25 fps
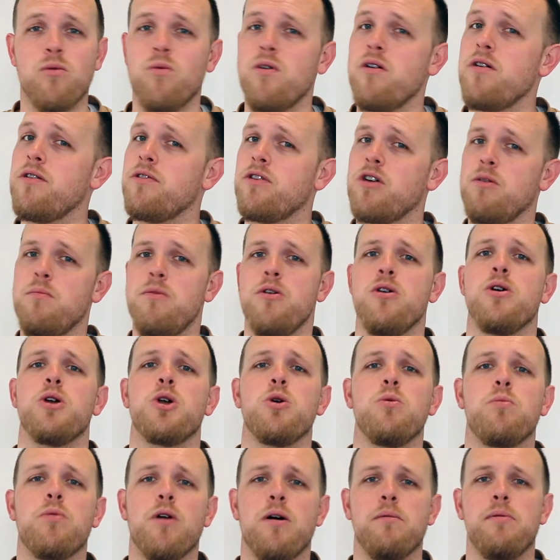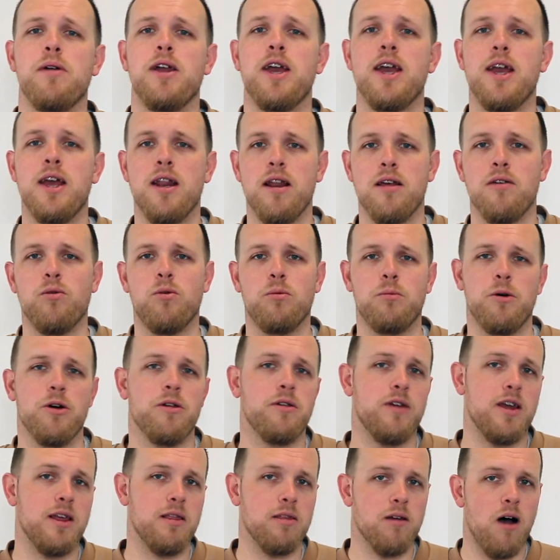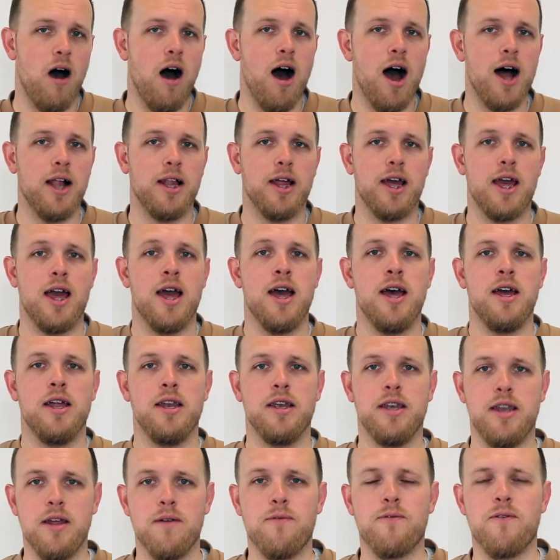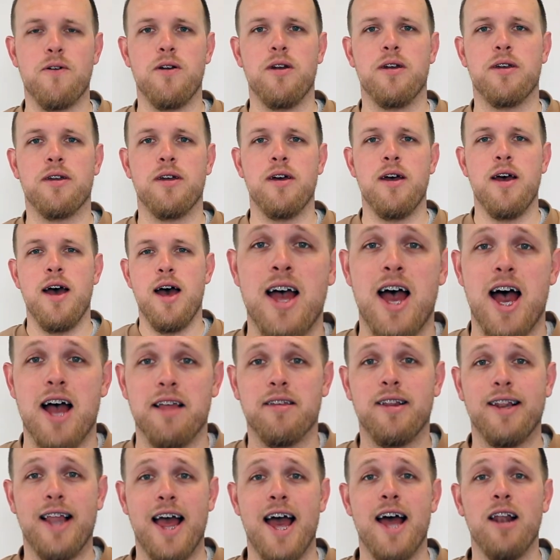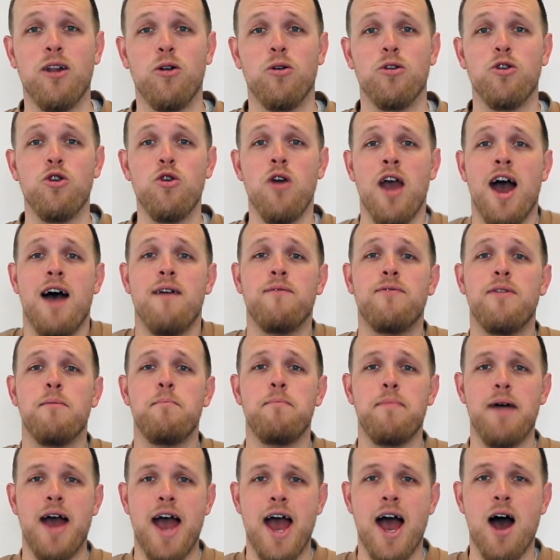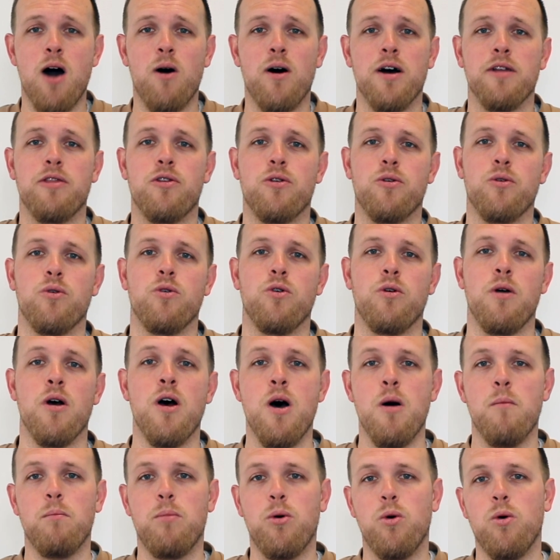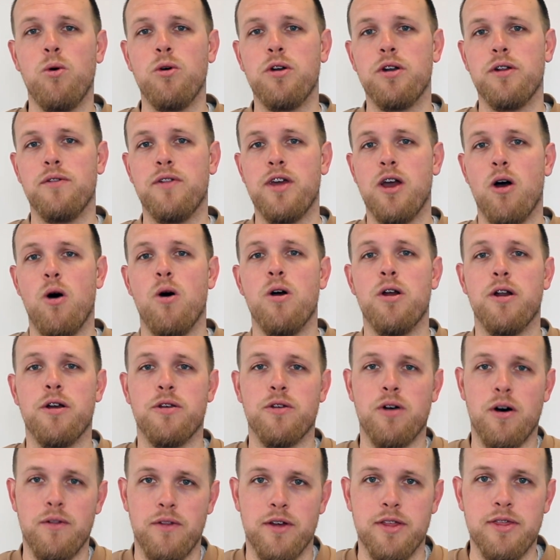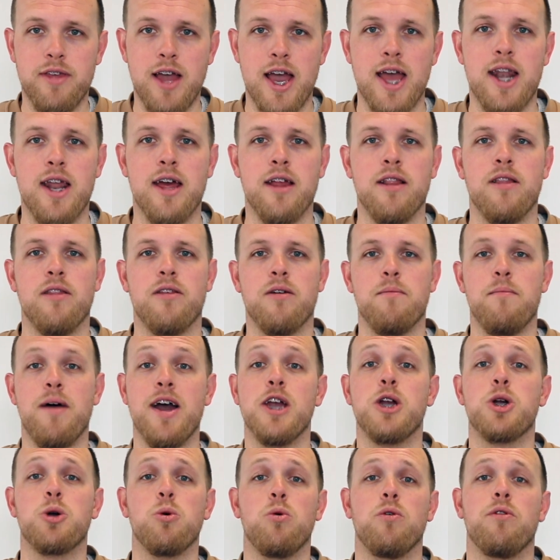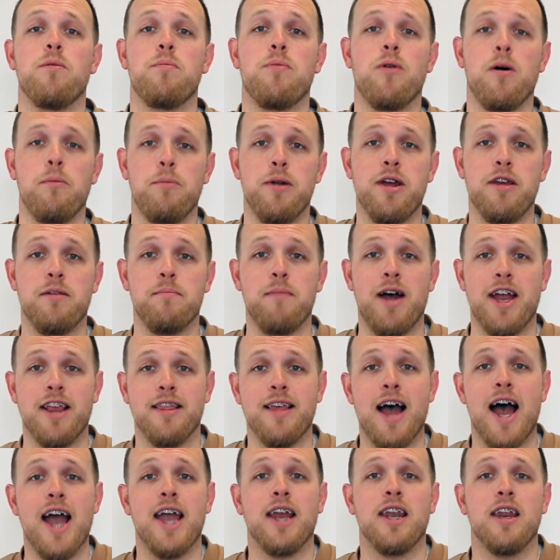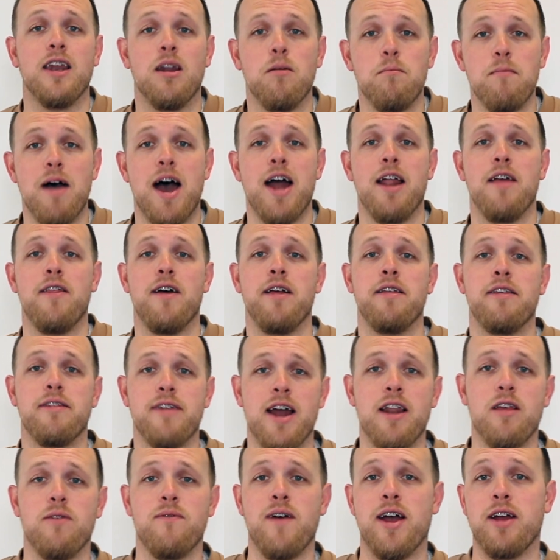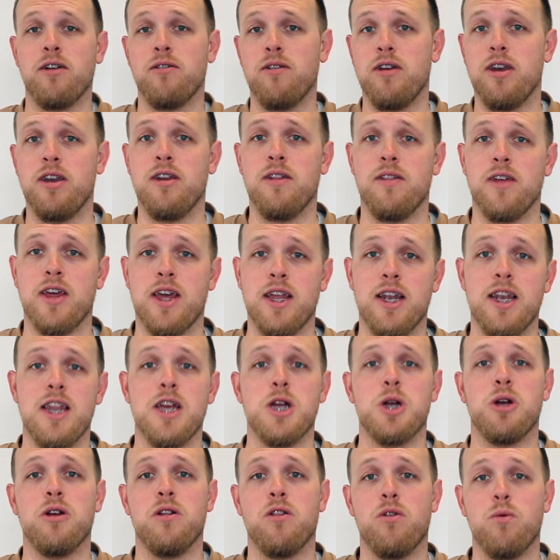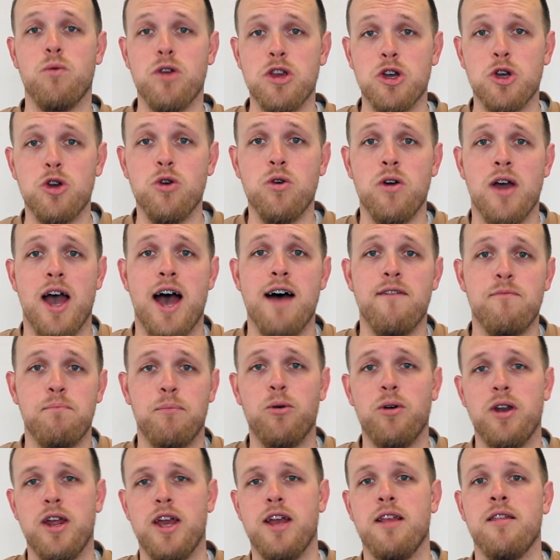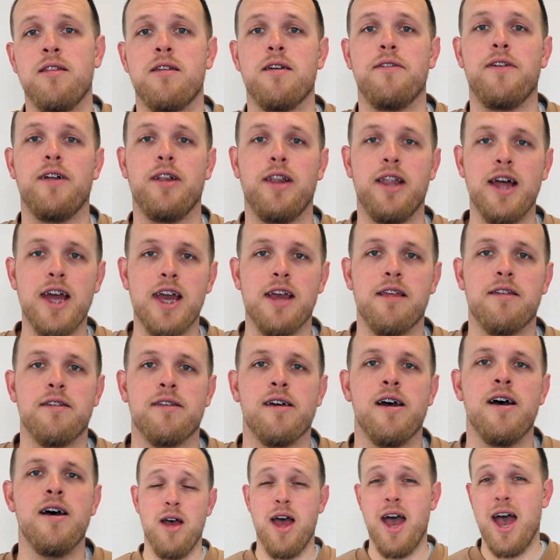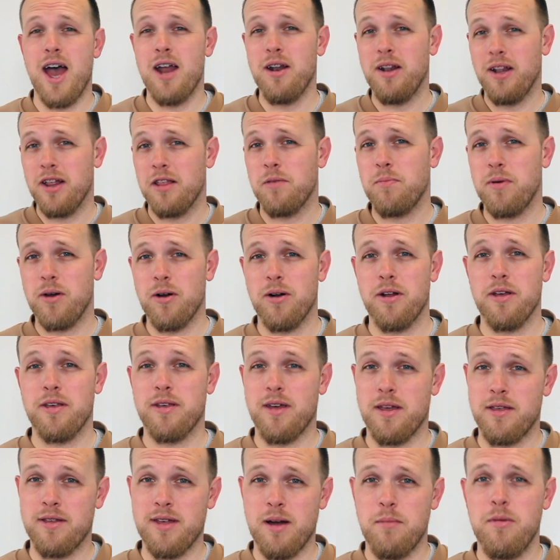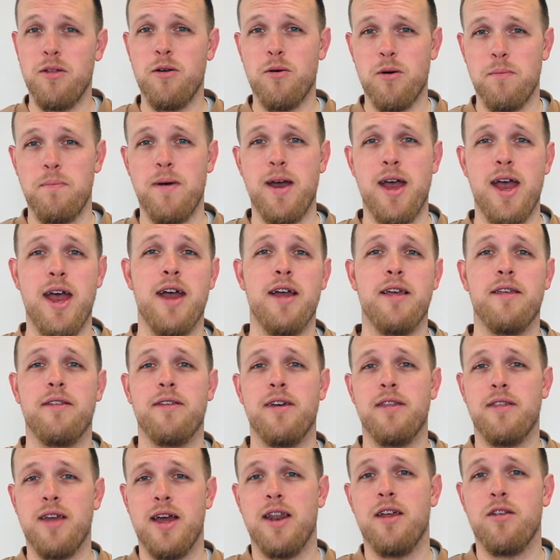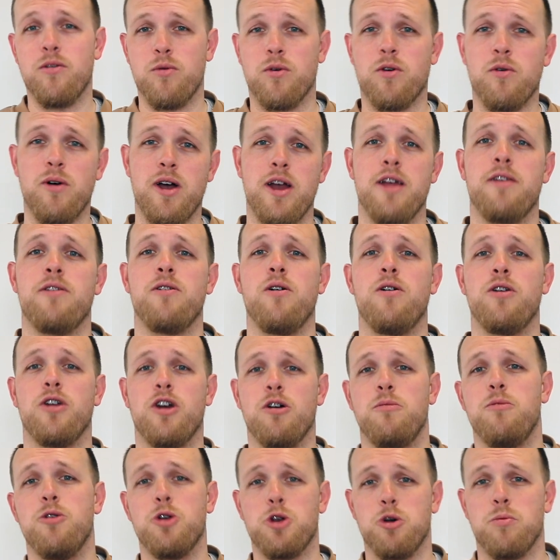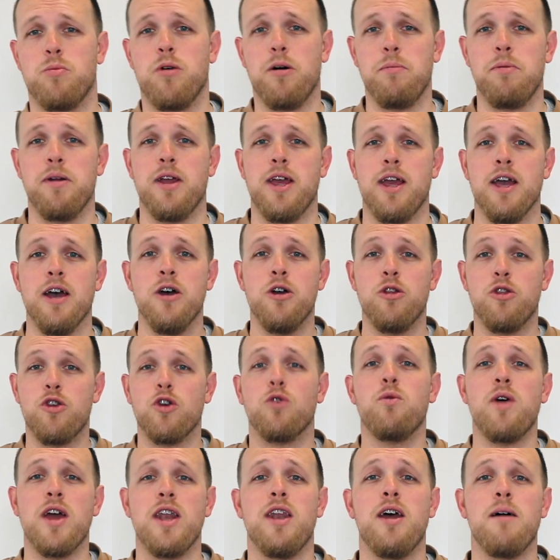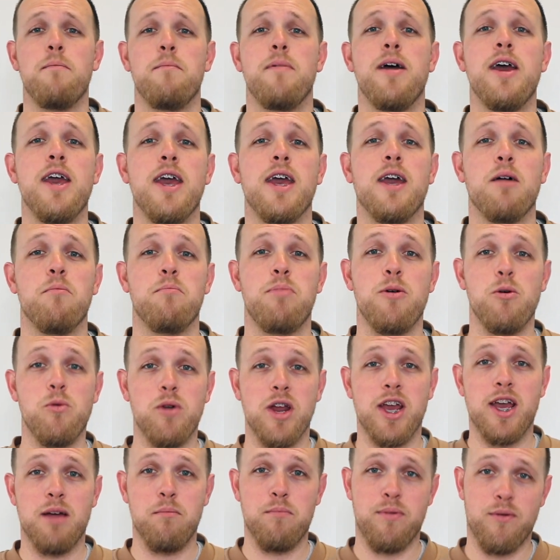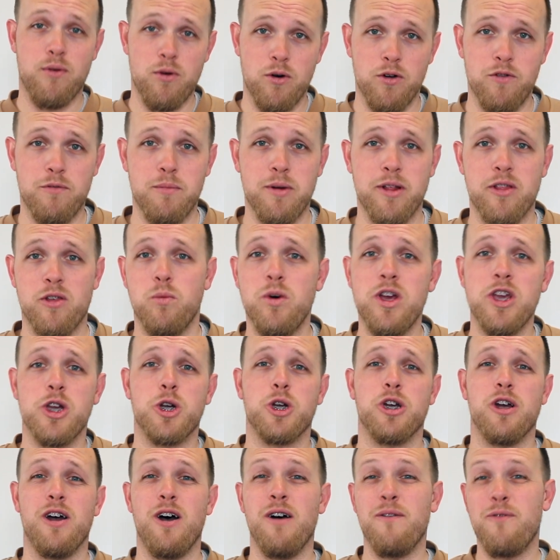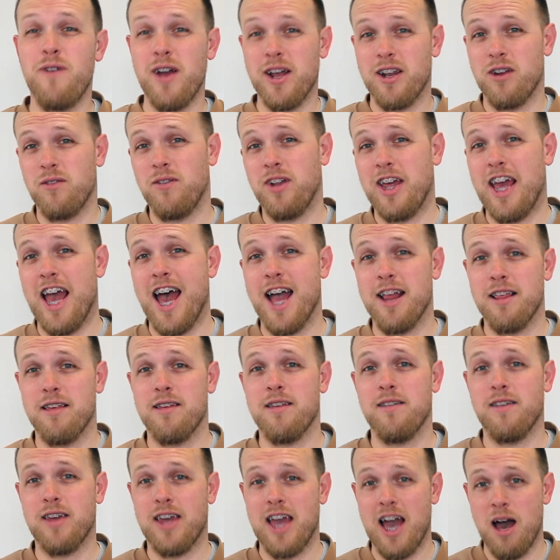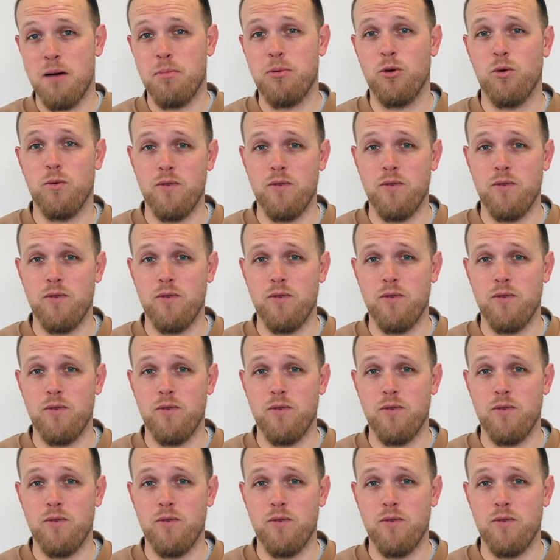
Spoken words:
whereas commercial property, it is almost entirely different. As a landlord, you have the power to put the onus on the tenant to make sure the property is maintained in a manner that's satisfactory to the conditions which you have put into the lease. And let's be honest, some of the repairs that tenants request on commercial property do end up being building improvements, which effectively adds to the capital